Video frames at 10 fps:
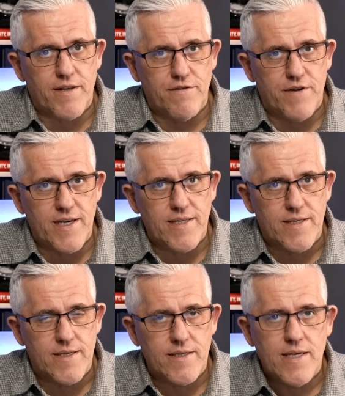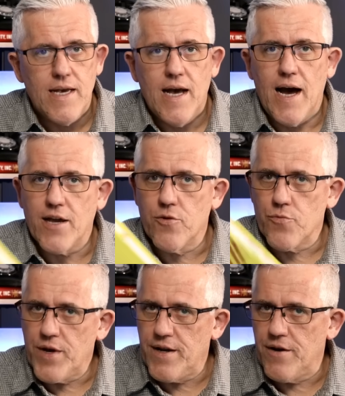devices, I can
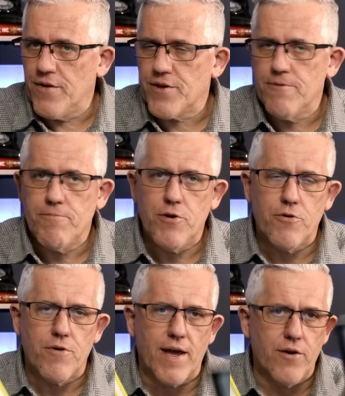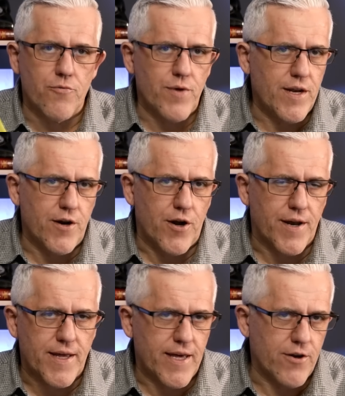read it on the computer, I can read it on
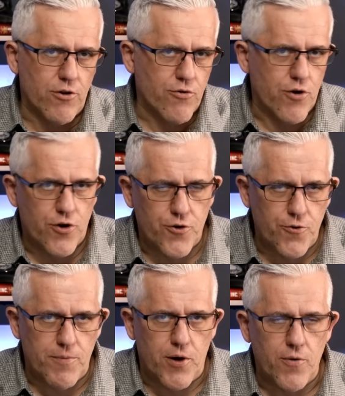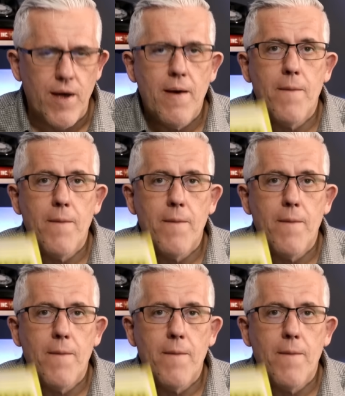a Kindle or a Kobo,